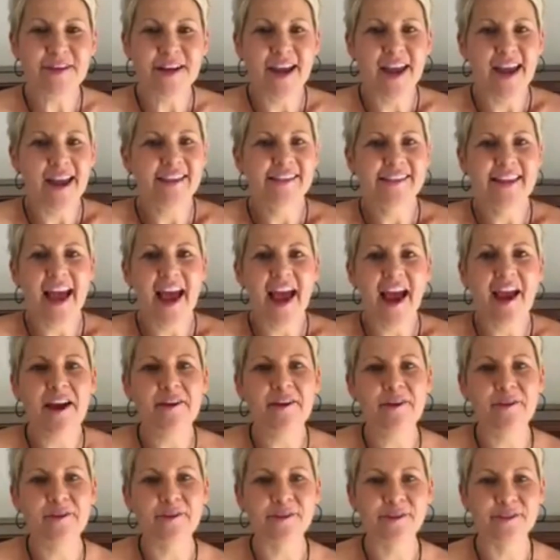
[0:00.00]
As
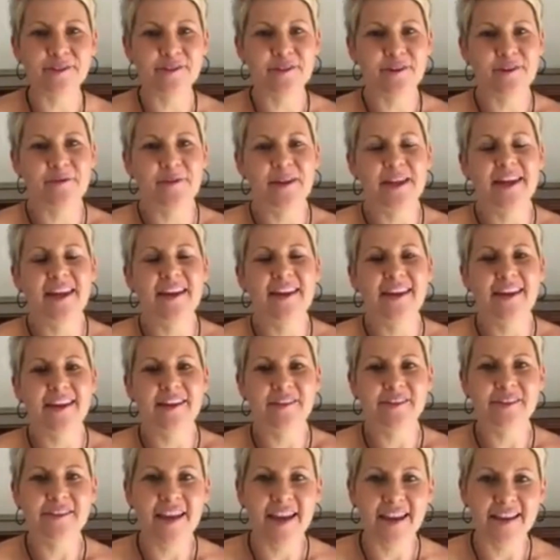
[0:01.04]
adults, you know, we can get
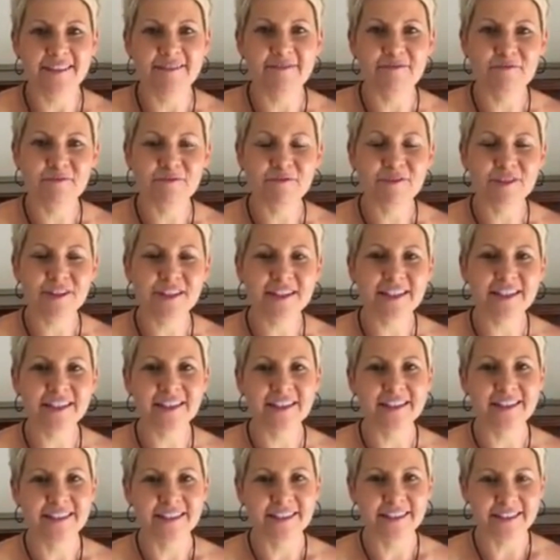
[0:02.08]
on that
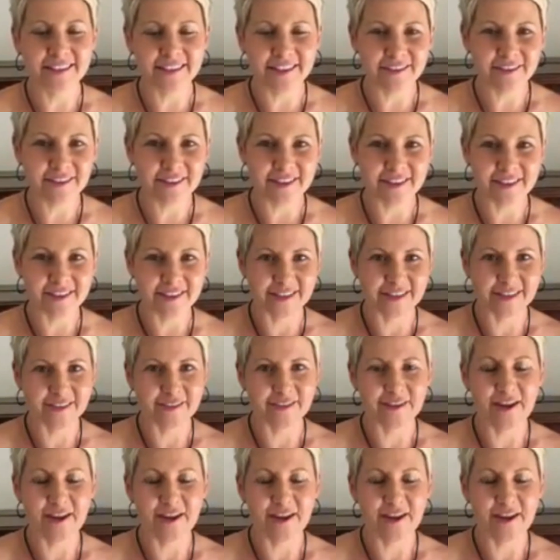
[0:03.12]
really serious